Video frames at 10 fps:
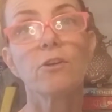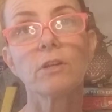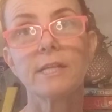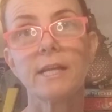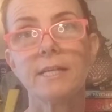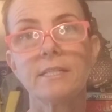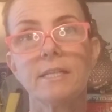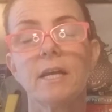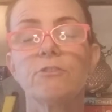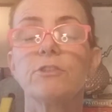early
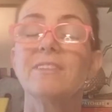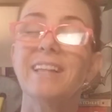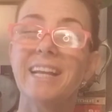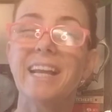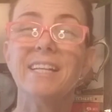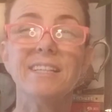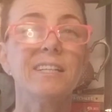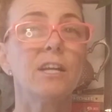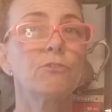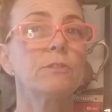1900s, late
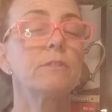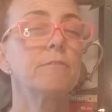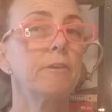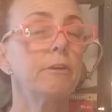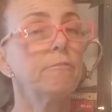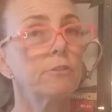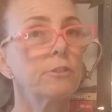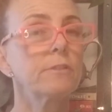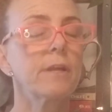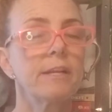1800s, the very
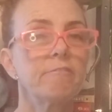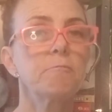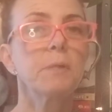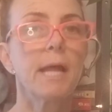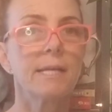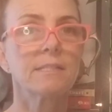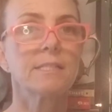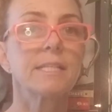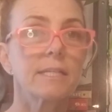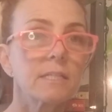first kind of
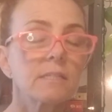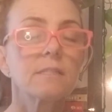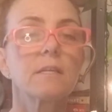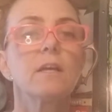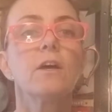plastics